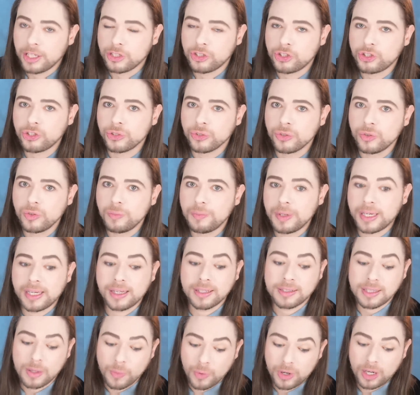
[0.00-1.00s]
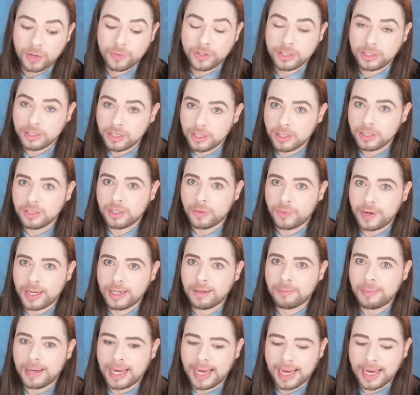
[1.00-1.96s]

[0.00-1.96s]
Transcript: issue because I want to return the red